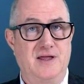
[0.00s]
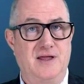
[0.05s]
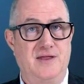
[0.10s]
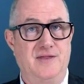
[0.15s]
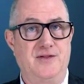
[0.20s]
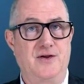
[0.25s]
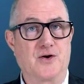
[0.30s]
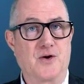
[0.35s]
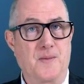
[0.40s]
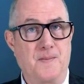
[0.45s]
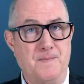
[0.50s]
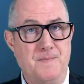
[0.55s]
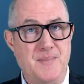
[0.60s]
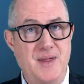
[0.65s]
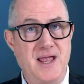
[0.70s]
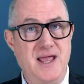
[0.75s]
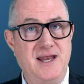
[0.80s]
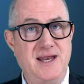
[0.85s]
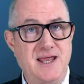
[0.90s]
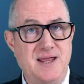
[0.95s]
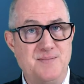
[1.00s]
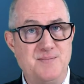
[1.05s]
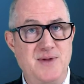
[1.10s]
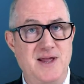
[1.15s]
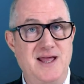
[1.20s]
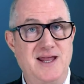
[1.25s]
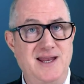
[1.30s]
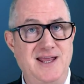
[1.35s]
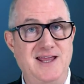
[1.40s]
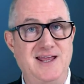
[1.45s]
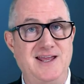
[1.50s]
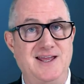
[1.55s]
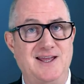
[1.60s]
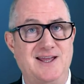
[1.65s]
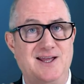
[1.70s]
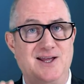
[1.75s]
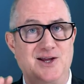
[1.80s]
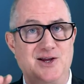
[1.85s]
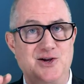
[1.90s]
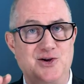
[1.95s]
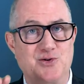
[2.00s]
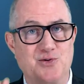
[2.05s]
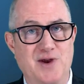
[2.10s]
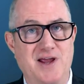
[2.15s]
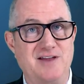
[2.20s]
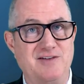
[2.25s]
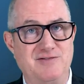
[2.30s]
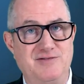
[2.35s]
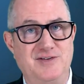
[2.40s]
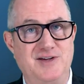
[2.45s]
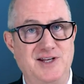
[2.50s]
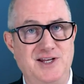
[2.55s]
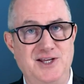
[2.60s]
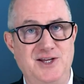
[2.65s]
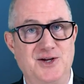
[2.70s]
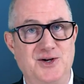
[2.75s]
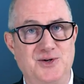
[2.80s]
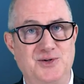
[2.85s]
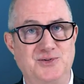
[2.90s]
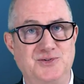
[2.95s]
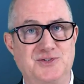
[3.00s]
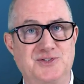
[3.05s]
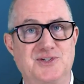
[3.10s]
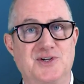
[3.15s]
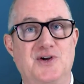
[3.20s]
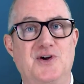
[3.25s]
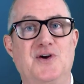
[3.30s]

There are many, many great videos